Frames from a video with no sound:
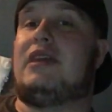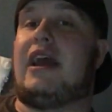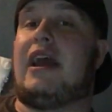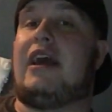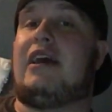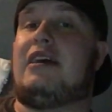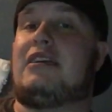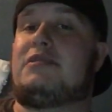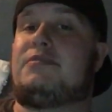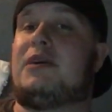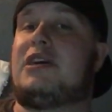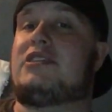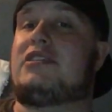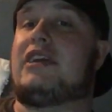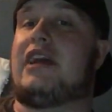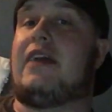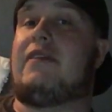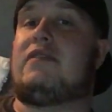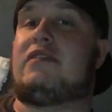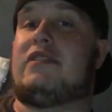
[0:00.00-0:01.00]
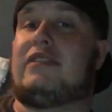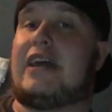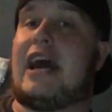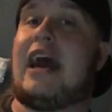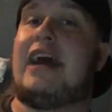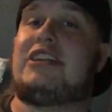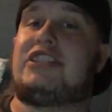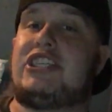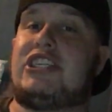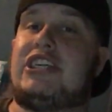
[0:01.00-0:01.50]
especially after
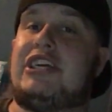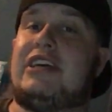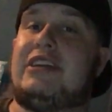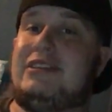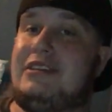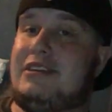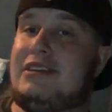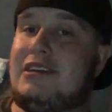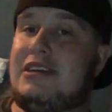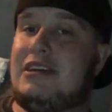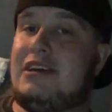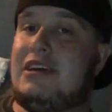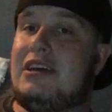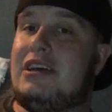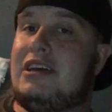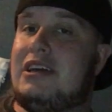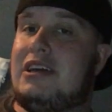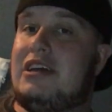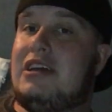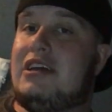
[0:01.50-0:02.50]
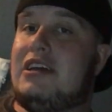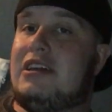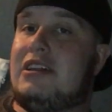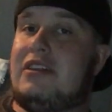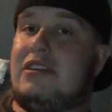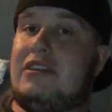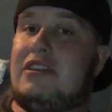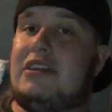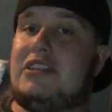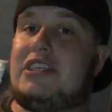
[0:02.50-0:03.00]
that shit,
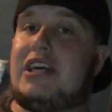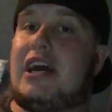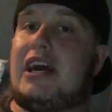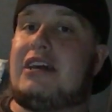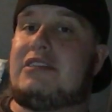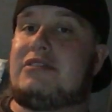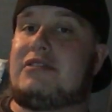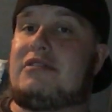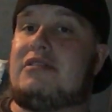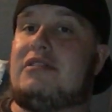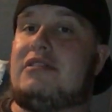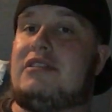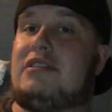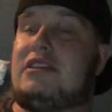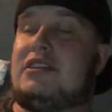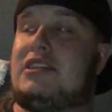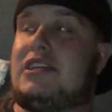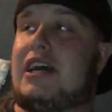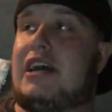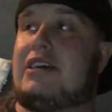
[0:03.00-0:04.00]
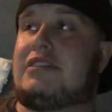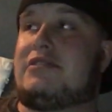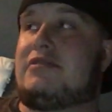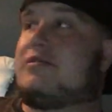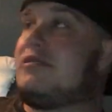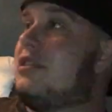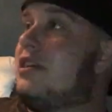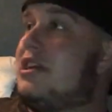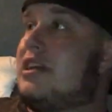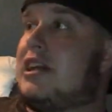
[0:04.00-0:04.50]
the Jags are
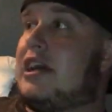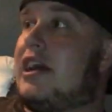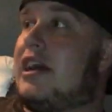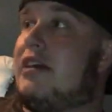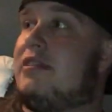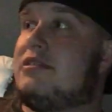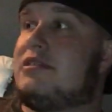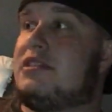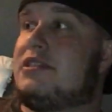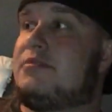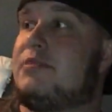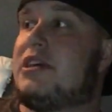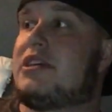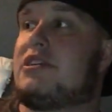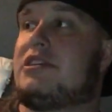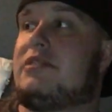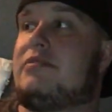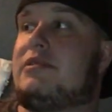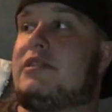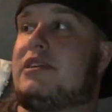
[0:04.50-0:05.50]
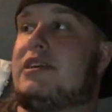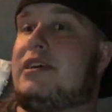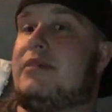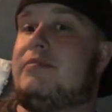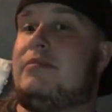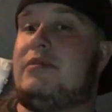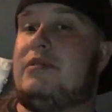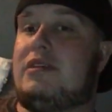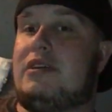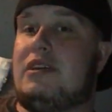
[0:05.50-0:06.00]
cleaning house, especially with
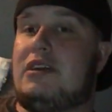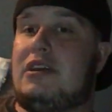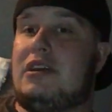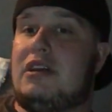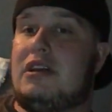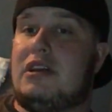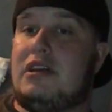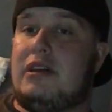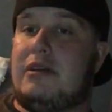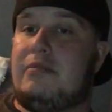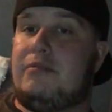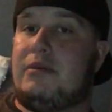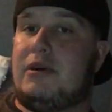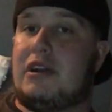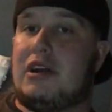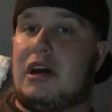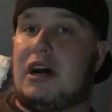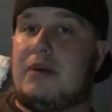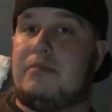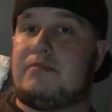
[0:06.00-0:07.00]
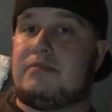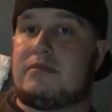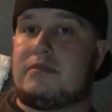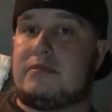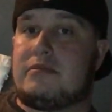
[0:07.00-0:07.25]
him. But I